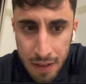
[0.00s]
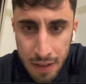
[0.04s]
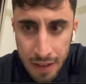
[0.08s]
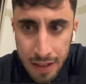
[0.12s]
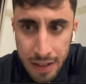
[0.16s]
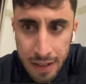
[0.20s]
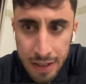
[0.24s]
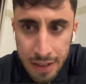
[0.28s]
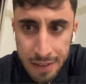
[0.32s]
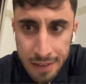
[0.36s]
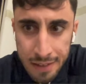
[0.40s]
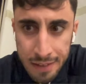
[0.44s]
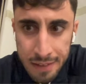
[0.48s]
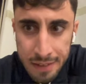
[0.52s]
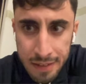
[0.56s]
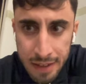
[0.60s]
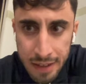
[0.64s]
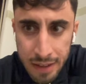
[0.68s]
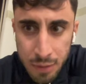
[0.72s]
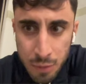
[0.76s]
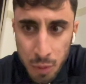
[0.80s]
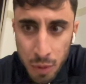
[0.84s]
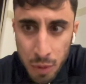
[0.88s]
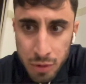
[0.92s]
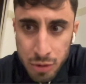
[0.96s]

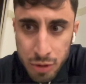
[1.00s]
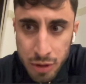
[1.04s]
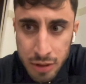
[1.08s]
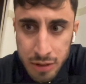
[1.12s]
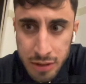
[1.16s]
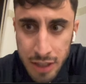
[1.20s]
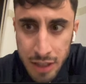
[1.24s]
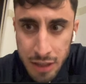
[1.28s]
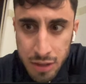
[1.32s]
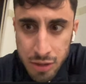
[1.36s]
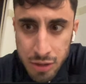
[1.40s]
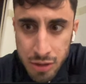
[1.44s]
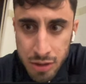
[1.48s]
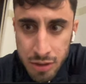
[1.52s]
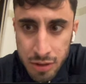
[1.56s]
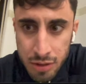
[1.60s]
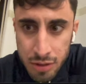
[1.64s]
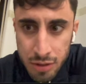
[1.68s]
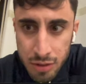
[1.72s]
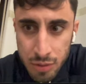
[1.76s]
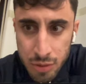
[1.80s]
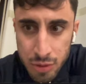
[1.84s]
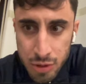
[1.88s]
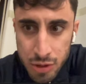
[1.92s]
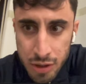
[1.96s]
in one
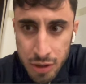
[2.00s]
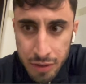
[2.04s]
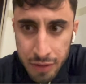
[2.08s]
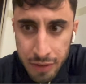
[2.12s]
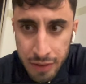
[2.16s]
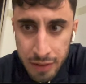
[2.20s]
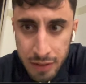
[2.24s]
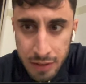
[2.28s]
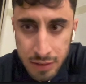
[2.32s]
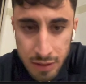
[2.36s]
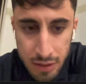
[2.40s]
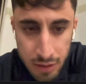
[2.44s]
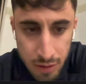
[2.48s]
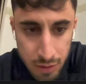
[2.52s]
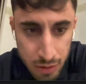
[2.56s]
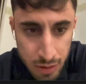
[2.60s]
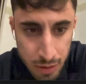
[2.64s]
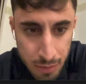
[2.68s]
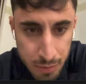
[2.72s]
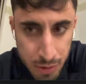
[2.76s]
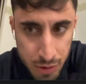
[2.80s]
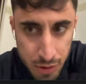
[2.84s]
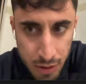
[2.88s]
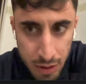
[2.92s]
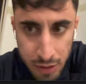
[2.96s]
transaction, which I think is a good
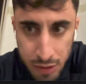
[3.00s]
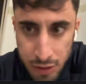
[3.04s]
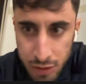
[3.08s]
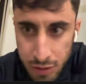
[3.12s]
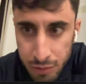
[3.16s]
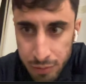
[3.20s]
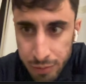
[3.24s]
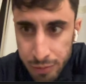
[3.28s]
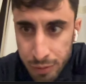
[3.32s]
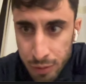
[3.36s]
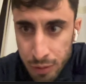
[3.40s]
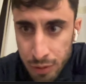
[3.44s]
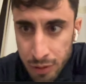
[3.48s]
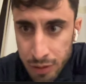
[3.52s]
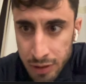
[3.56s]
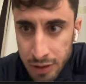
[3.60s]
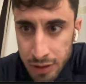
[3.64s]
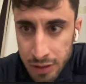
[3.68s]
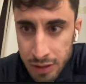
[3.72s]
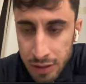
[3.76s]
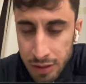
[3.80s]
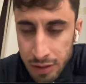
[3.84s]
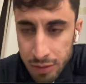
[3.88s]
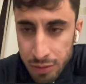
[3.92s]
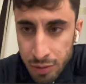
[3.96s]
abstraction for
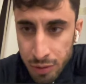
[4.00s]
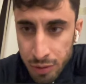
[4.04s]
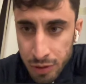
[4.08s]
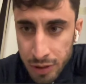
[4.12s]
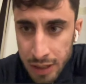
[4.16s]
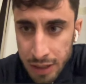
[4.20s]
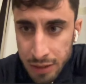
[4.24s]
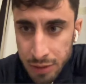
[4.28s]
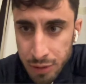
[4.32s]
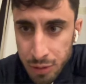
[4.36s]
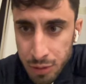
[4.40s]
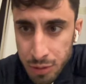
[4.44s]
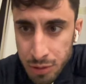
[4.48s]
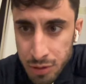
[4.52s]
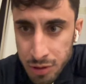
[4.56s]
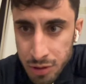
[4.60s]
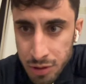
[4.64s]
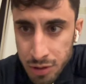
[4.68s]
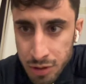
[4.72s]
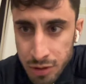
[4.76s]
the end user.